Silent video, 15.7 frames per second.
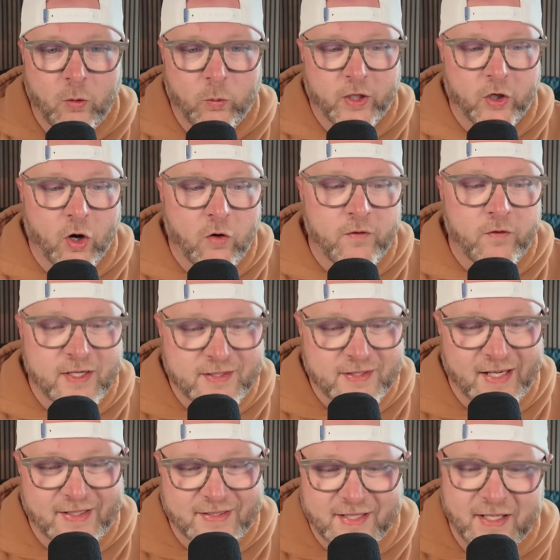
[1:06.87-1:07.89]
Wegovy,
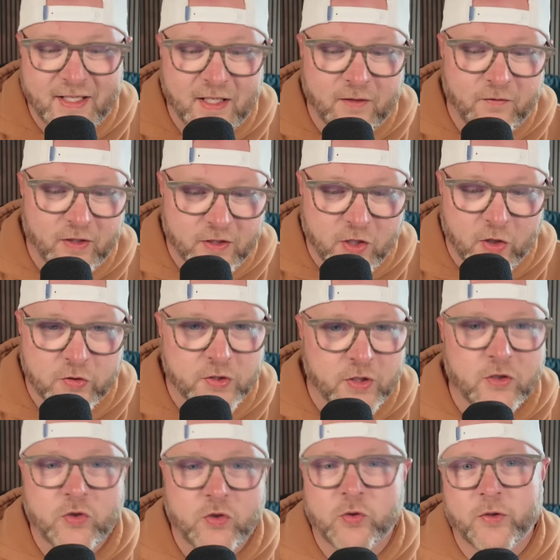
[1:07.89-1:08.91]
Saxenda,
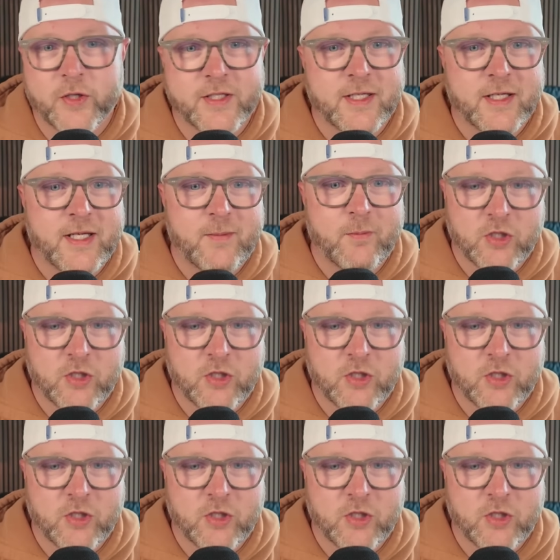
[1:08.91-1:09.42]
Victoza, Trulicity,